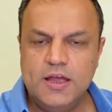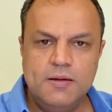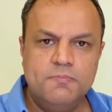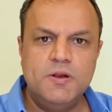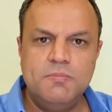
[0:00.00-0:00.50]

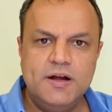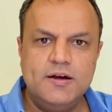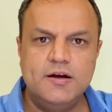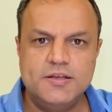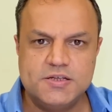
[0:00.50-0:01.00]

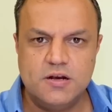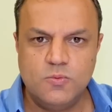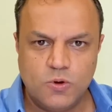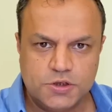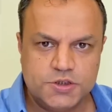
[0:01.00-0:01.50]
implement a digital
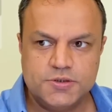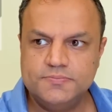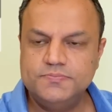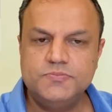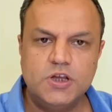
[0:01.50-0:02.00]
watch.
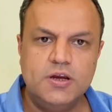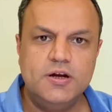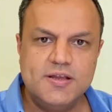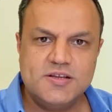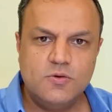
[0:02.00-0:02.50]
Now in
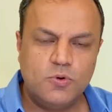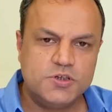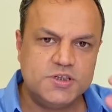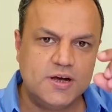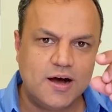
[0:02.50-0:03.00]
a digital
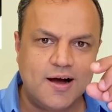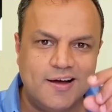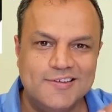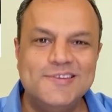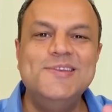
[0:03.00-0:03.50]
watch, the
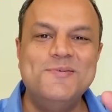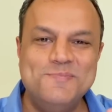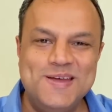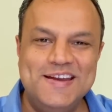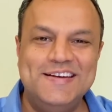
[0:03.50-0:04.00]
hours, the
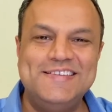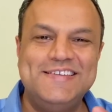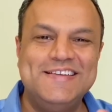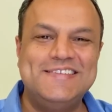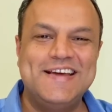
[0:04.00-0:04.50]

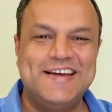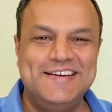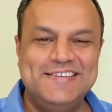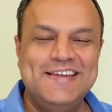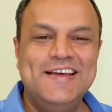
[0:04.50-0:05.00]
minutes, the
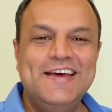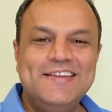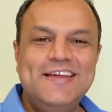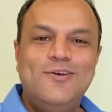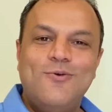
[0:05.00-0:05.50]
seconds,
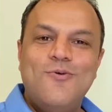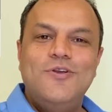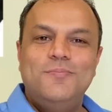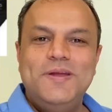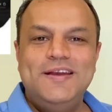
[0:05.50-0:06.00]
they'll
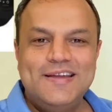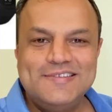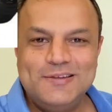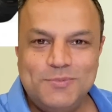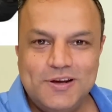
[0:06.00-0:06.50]
all be
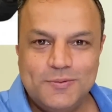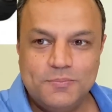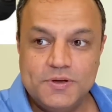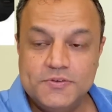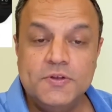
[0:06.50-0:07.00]
decimal
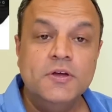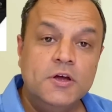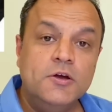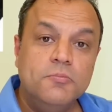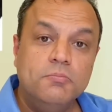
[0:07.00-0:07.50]
numbers.
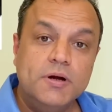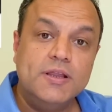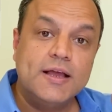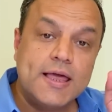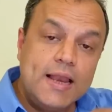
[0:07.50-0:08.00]
But
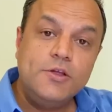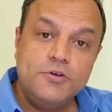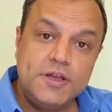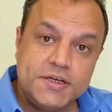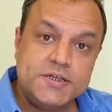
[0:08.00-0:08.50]
the
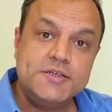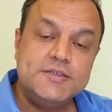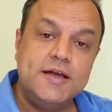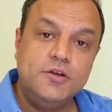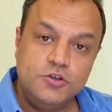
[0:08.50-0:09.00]
calculations
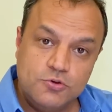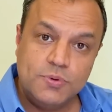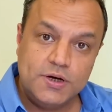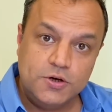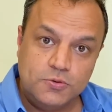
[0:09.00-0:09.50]
that you
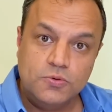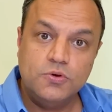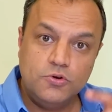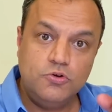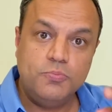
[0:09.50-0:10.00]
will do
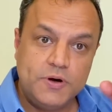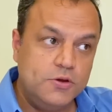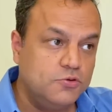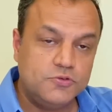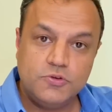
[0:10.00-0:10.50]
to
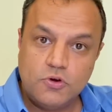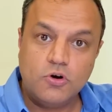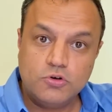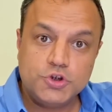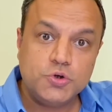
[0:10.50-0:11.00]
produce
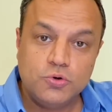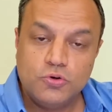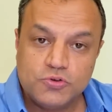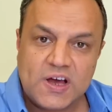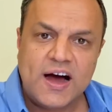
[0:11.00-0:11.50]
or to show
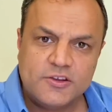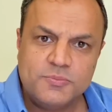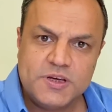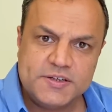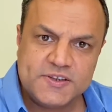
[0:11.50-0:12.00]
those hours,
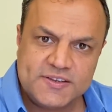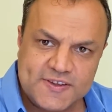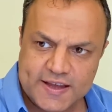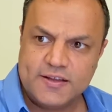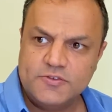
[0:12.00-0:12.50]
minutes and
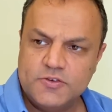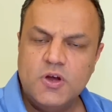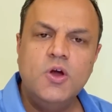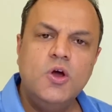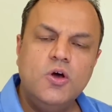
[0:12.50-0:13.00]
seconds,
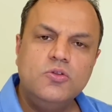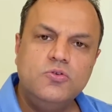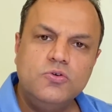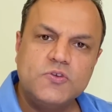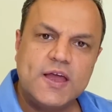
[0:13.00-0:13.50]

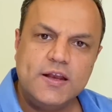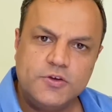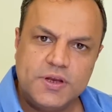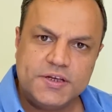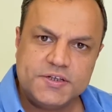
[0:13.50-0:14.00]
those
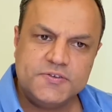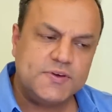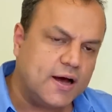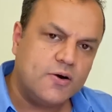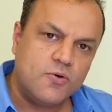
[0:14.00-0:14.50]
calculations are